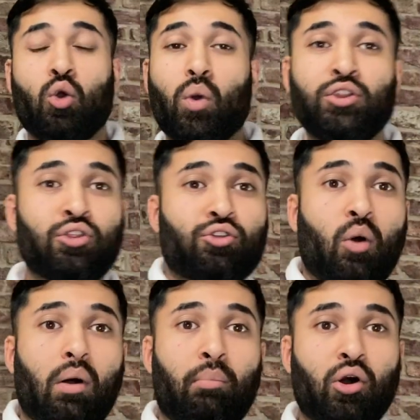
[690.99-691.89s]
When you
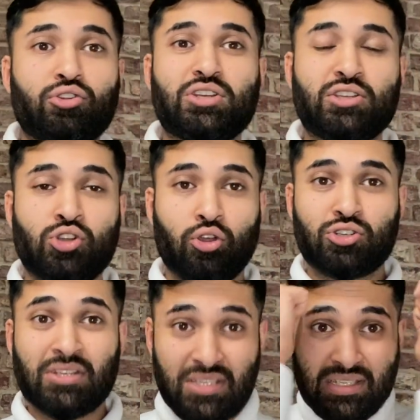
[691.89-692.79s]
throw a punch, he's not
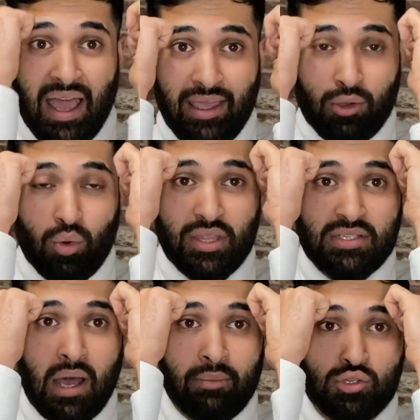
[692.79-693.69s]
just static with his
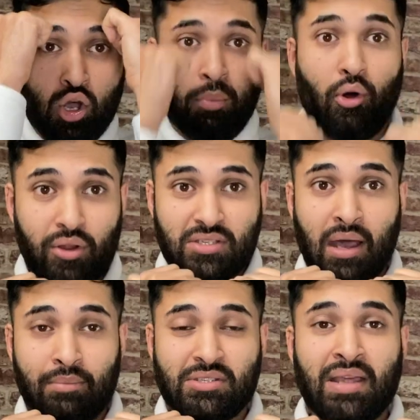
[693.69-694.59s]
arms up or his
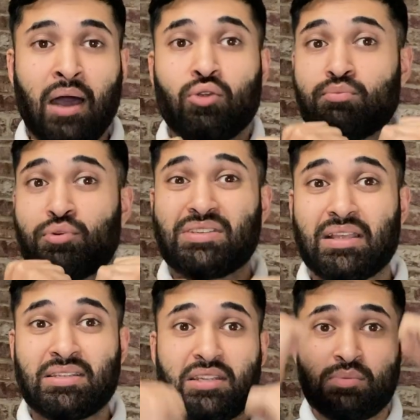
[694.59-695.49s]
arms down,
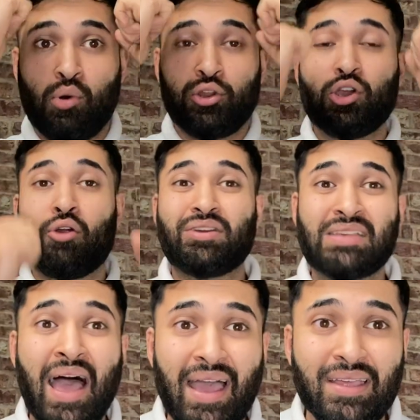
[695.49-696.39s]
protecting his body or his
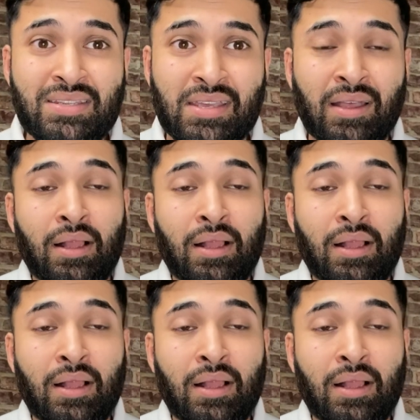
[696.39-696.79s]
head.